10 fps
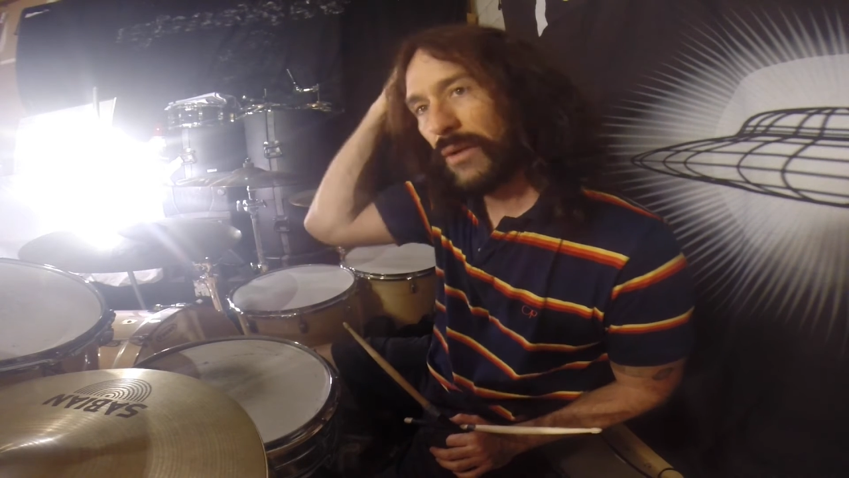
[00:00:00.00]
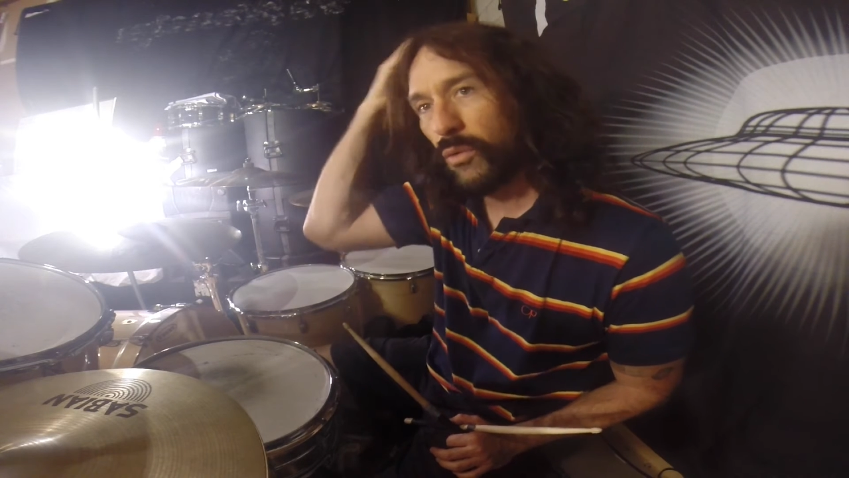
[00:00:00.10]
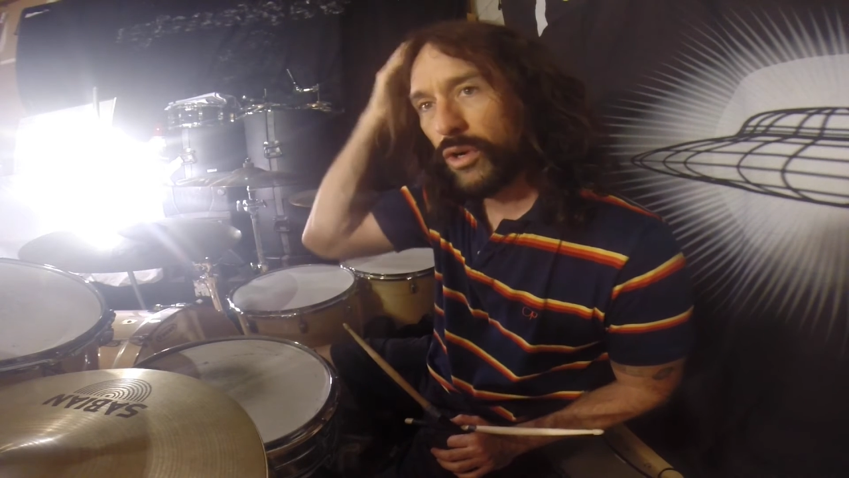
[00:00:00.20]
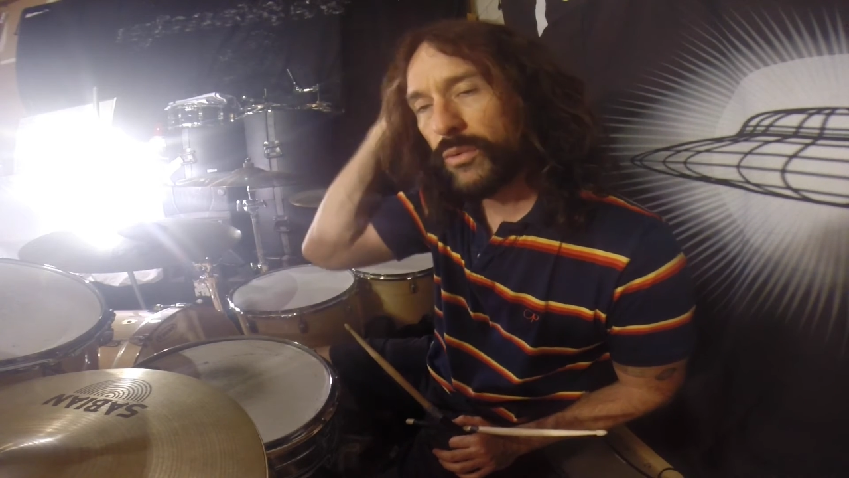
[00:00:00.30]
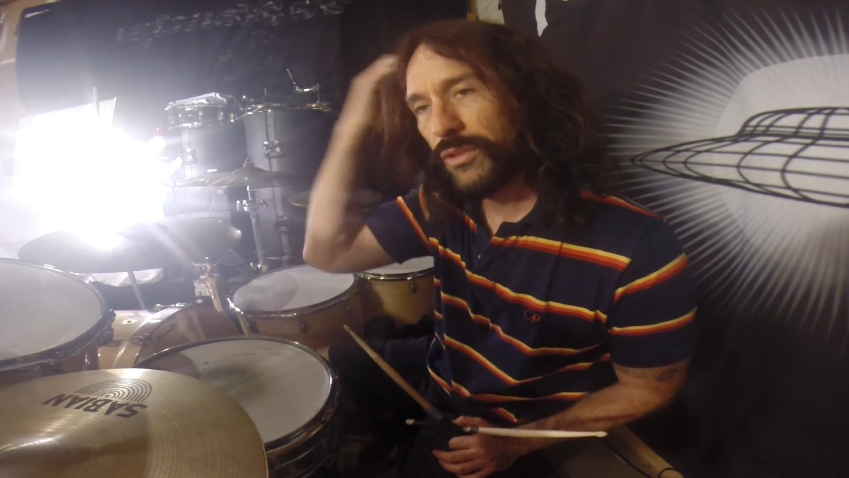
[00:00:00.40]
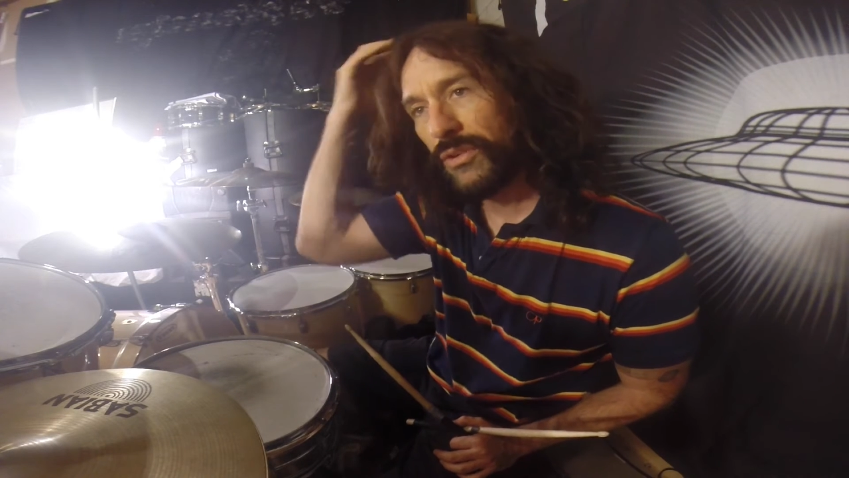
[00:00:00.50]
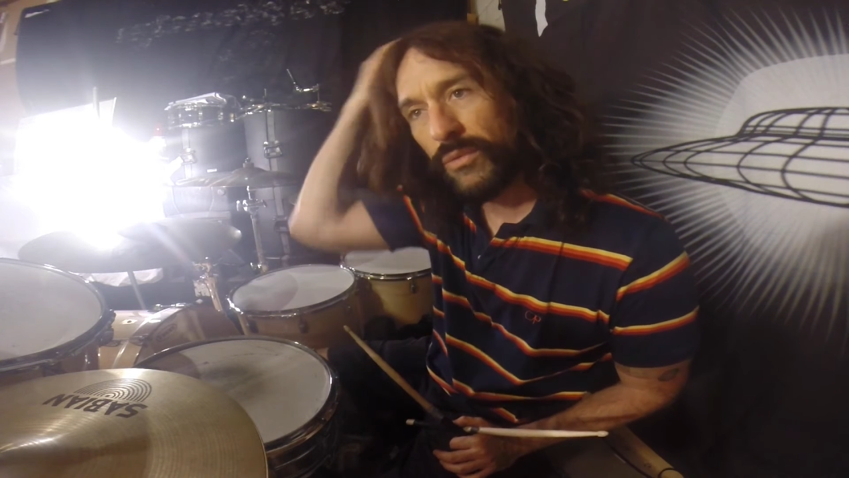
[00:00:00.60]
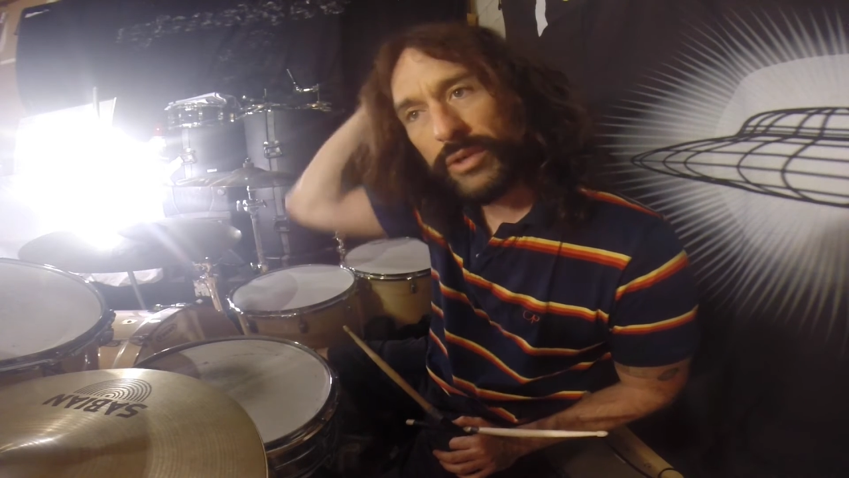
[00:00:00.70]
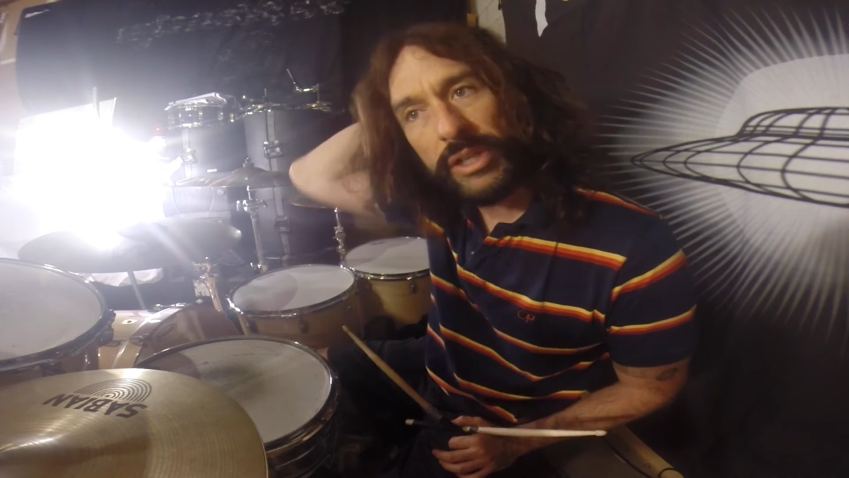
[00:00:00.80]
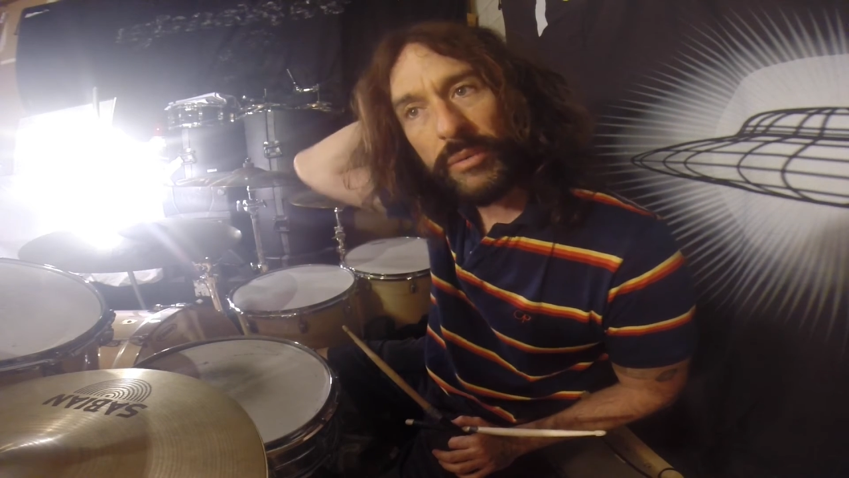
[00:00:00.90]
I work with, that
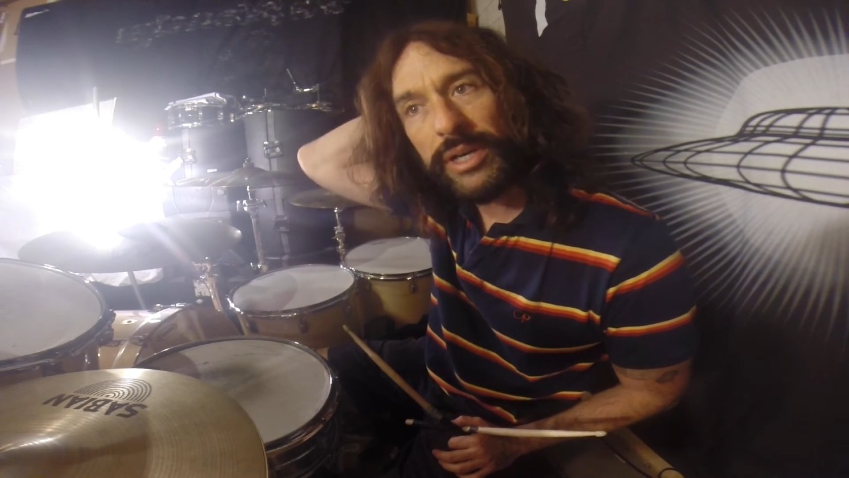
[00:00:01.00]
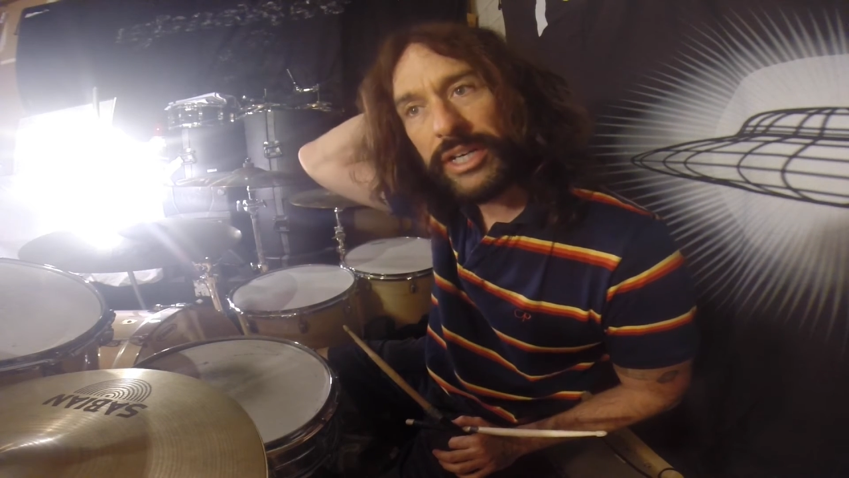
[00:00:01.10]
really want